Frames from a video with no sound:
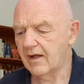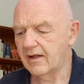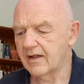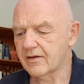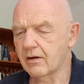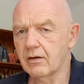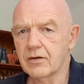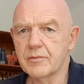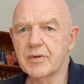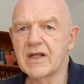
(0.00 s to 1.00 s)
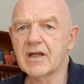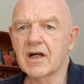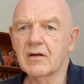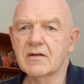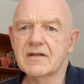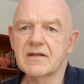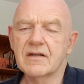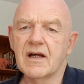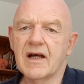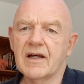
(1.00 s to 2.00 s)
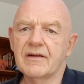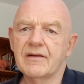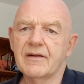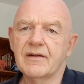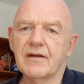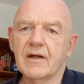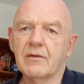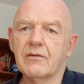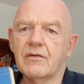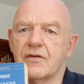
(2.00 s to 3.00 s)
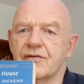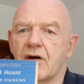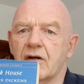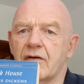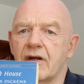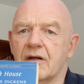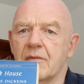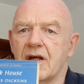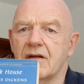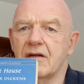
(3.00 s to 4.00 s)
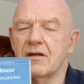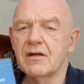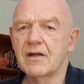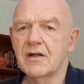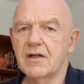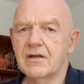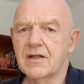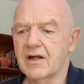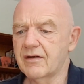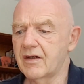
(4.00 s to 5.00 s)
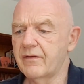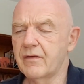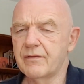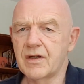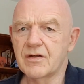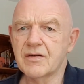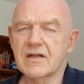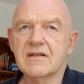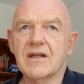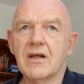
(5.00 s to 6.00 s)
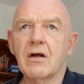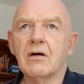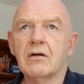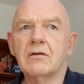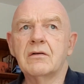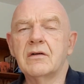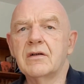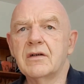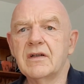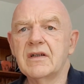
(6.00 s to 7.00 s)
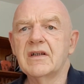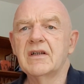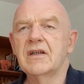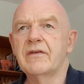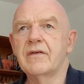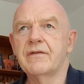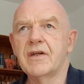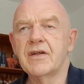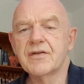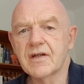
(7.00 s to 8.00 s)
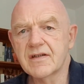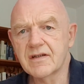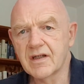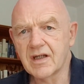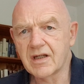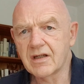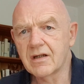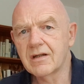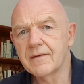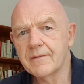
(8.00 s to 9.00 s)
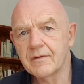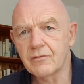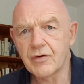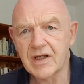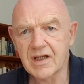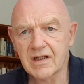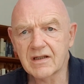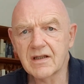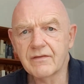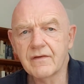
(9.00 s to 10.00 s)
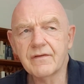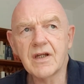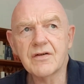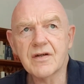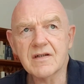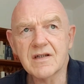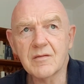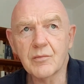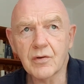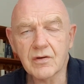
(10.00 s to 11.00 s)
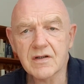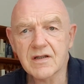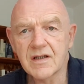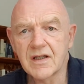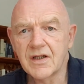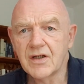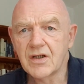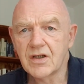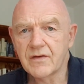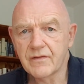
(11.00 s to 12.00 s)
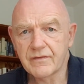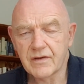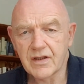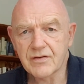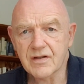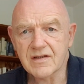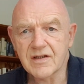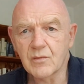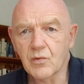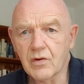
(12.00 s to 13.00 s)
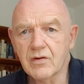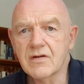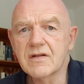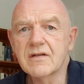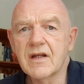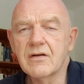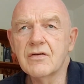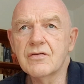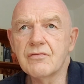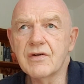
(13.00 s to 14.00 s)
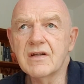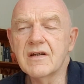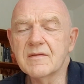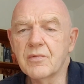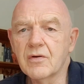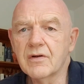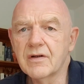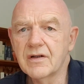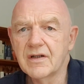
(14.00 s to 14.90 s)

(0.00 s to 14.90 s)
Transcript: It's called Bleak House, and I would strongly recommend that if you have an interest in law, if you have an interest in reading, if you have an interest in books, if you have an interest in words, then you should read this book.